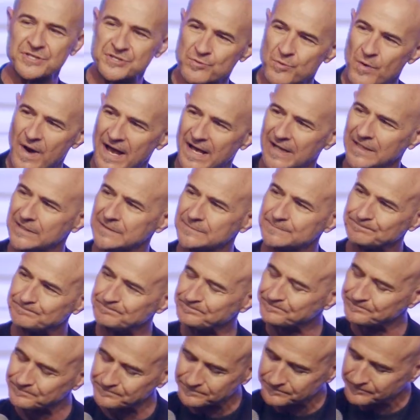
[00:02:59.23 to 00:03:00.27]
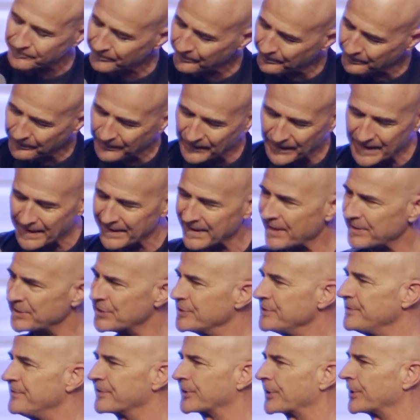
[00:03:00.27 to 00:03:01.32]
as well, and I
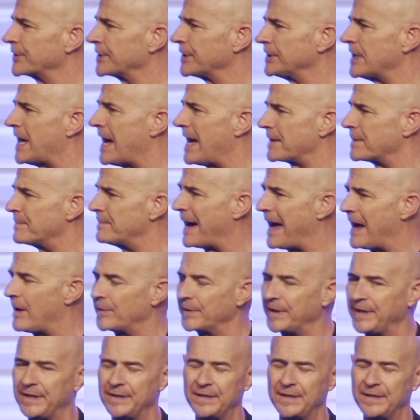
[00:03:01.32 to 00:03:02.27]
know you've heard a lot about